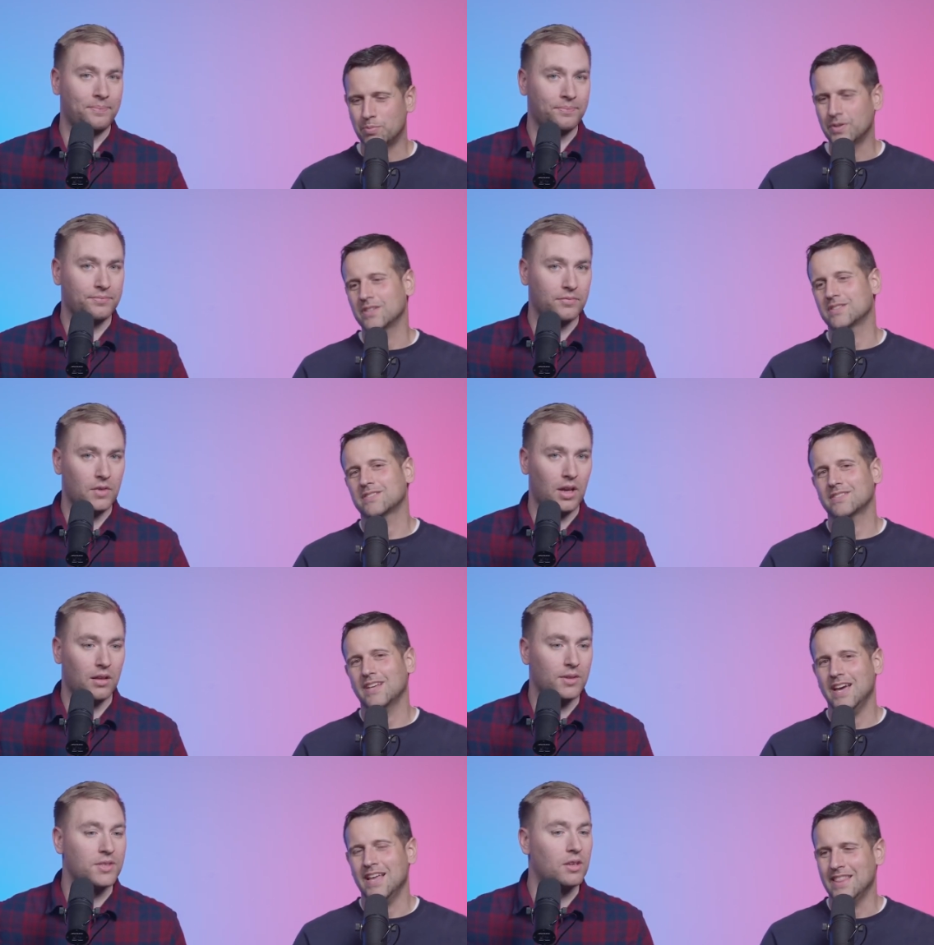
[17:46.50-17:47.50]
Speaker 1: put us. Yeah,
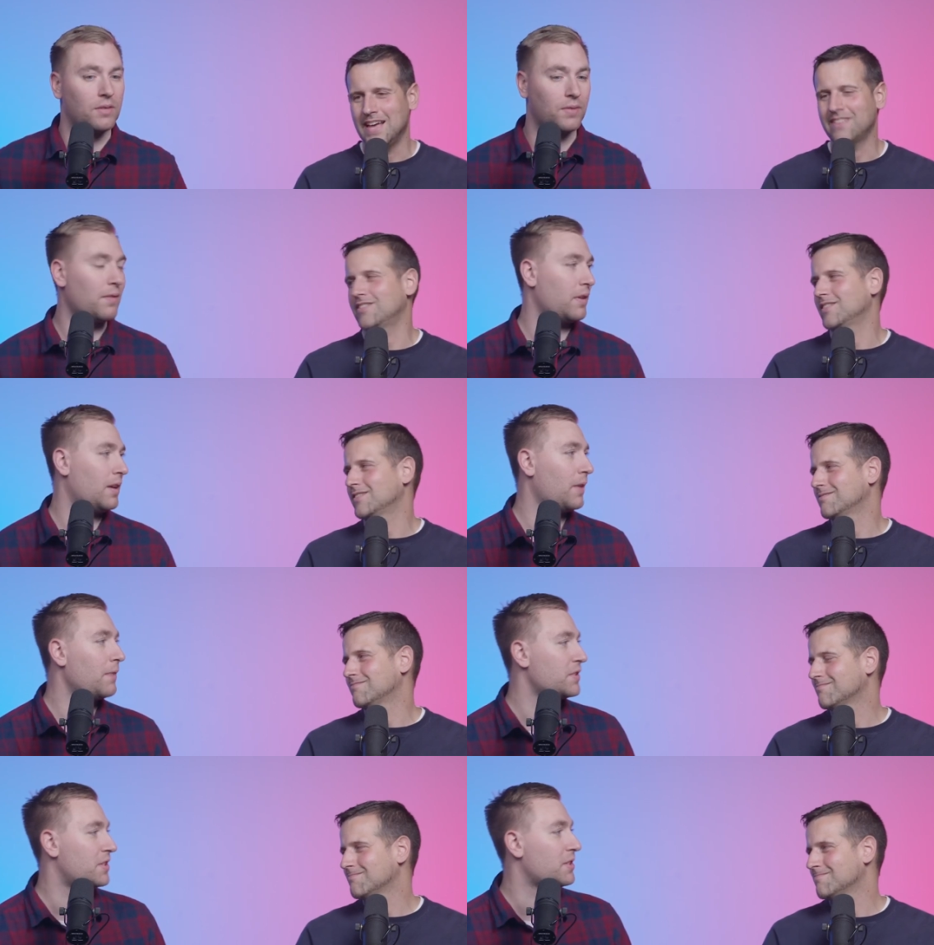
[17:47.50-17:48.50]
listen, if,
Speaker 2: if
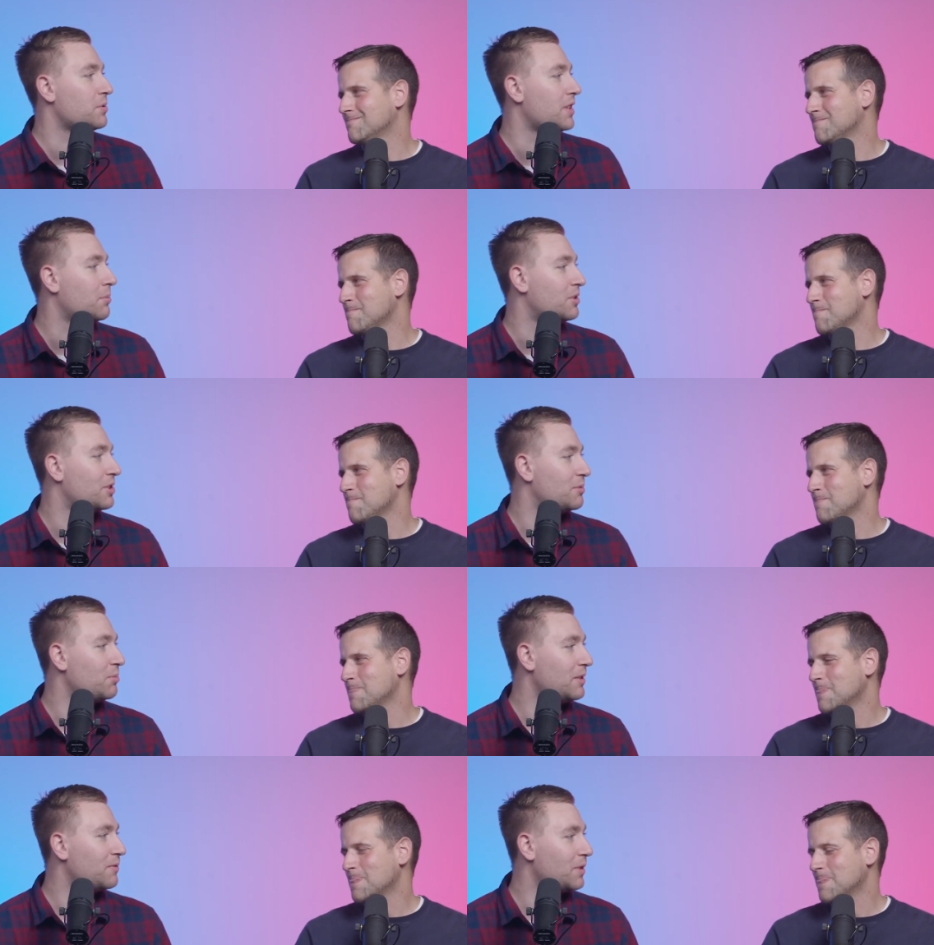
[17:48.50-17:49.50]
Ephesus was able to
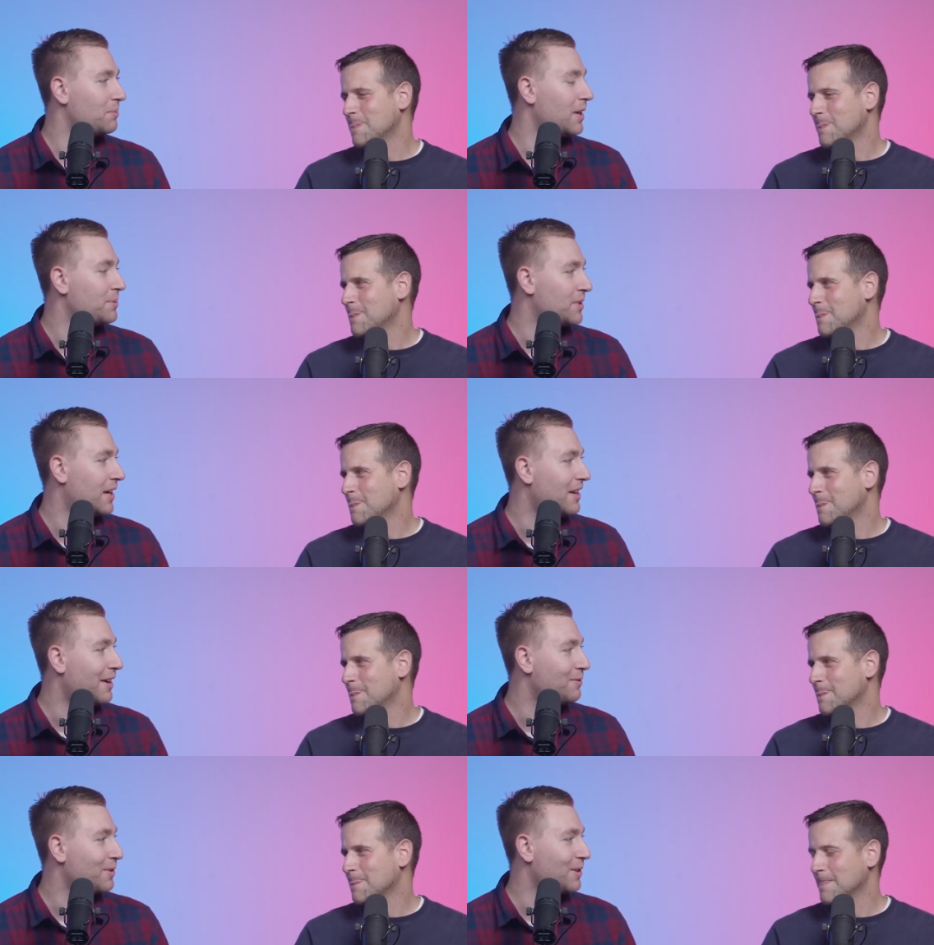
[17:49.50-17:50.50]
be flipped upside
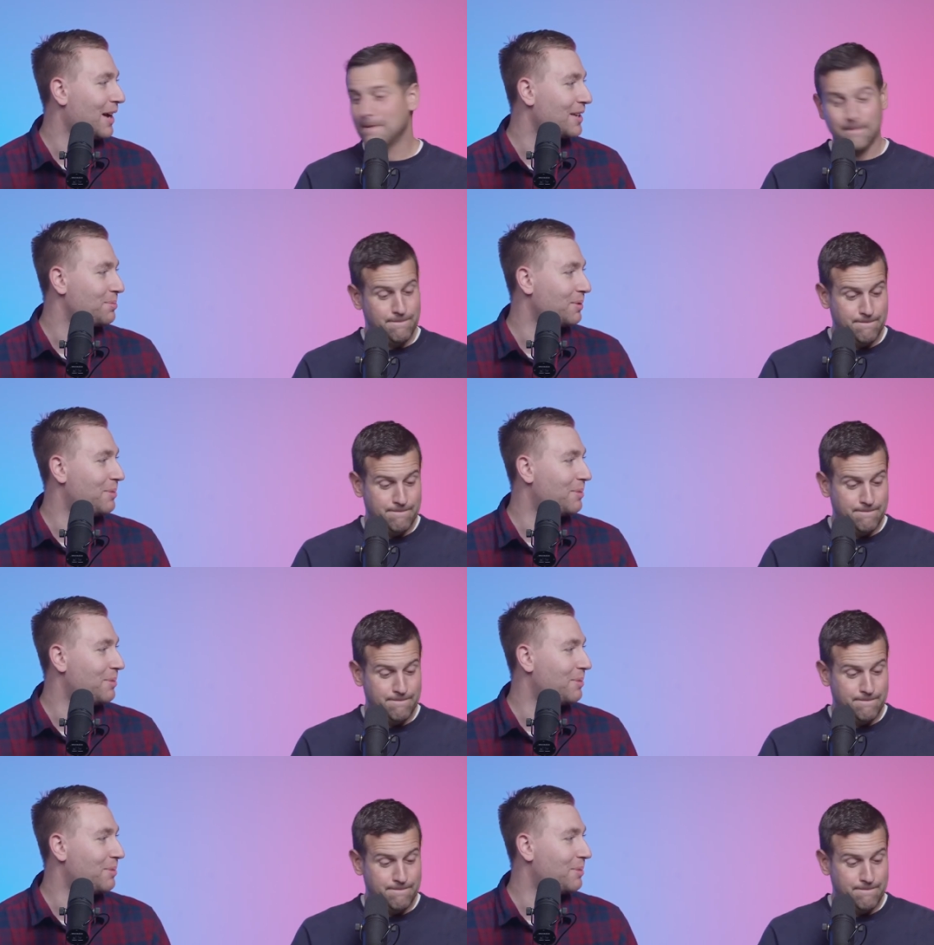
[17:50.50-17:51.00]
down for the gospel